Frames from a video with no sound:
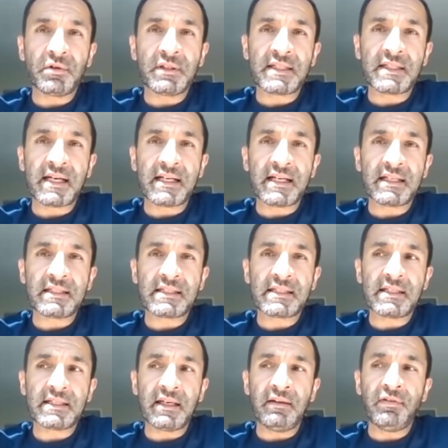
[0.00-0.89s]
that
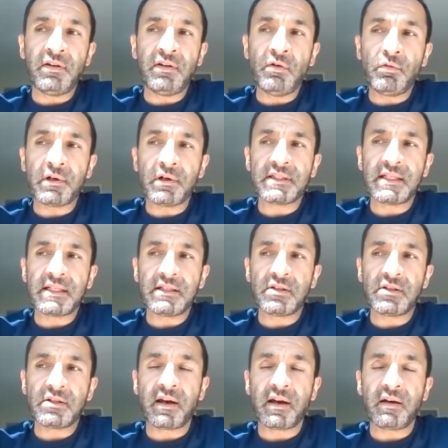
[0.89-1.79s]
if you
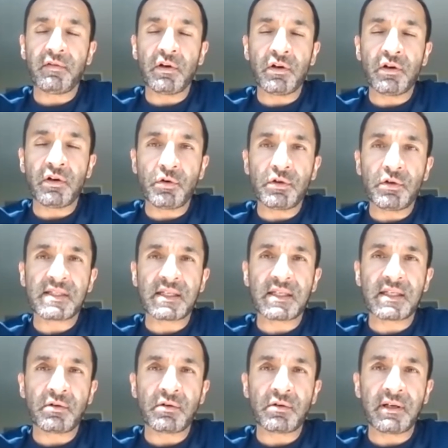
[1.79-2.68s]
wanted to have a good
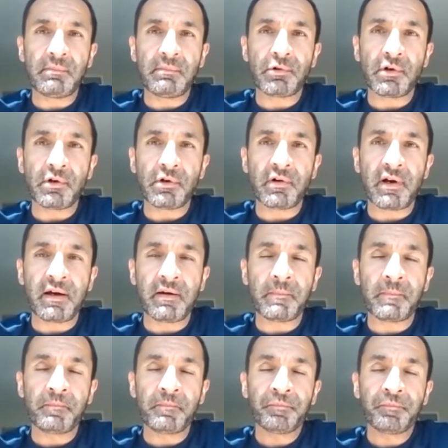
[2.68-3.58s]
security
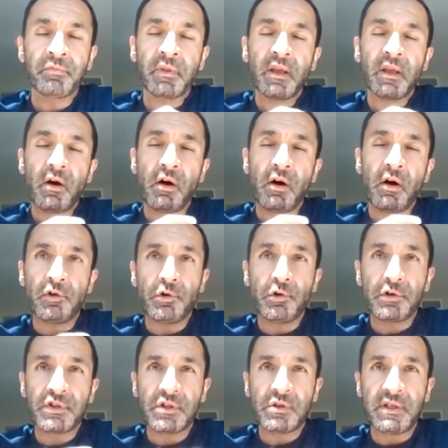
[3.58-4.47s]
program, of
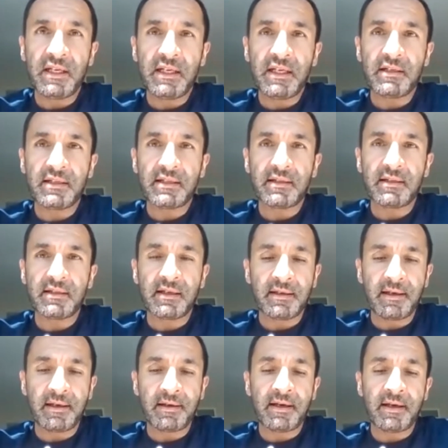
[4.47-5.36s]
course you needed
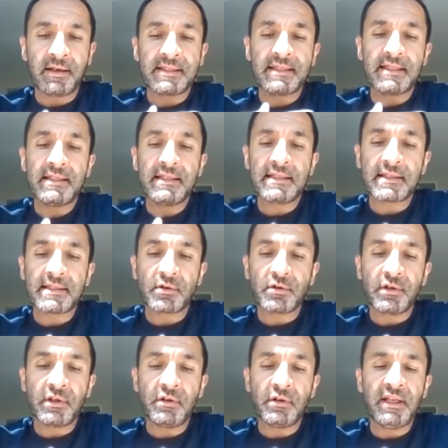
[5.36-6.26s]
a
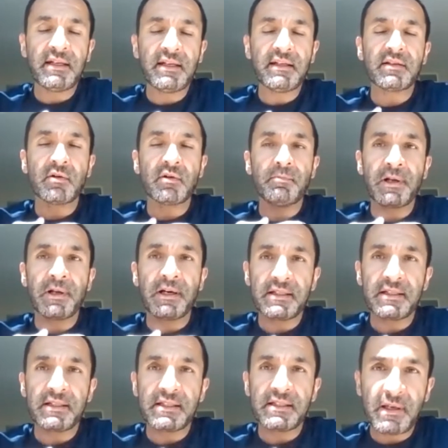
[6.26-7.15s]
CISO, you needed
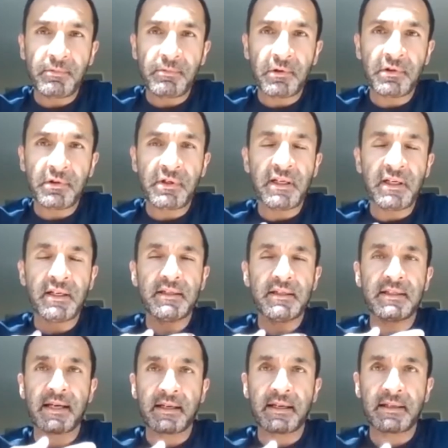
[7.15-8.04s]
compliance people, you
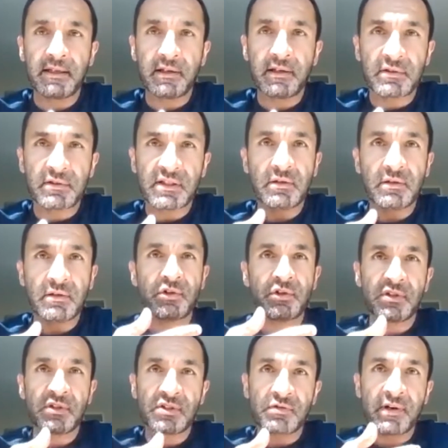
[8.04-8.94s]
needed technical
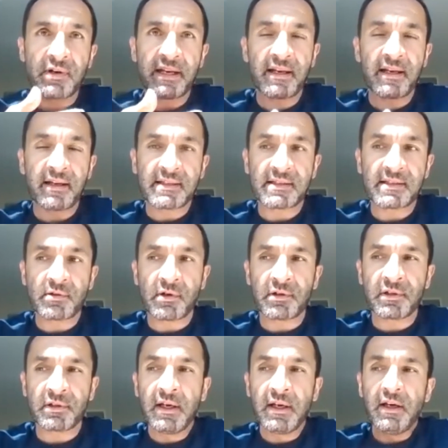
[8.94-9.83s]
solutions training and so
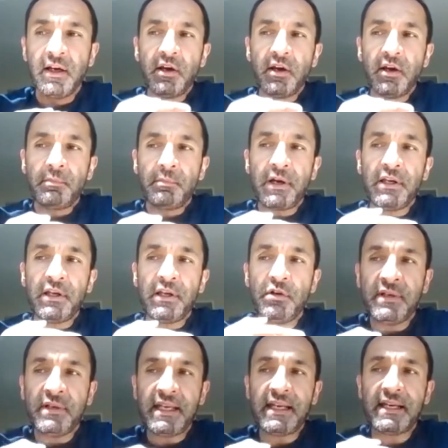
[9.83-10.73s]
on, but you
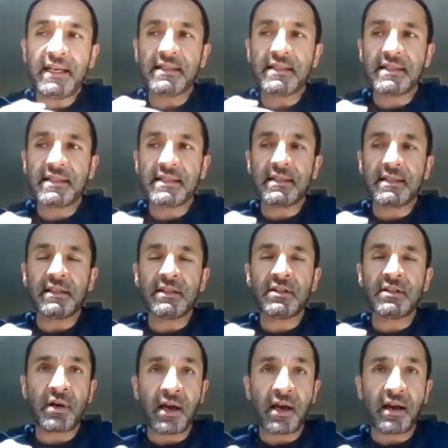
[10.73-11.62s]
needed
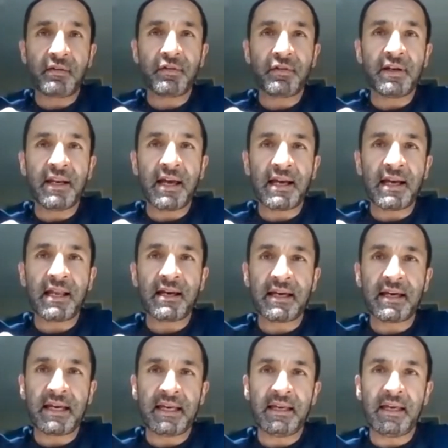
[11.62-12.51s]
to have an
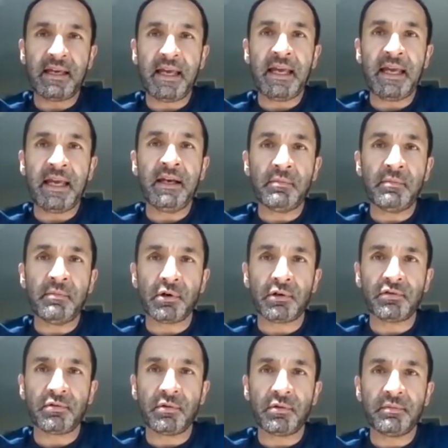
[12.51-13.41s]
ally in the
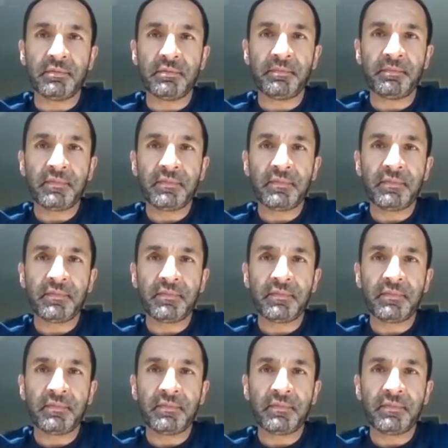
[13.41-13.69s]
boardroom.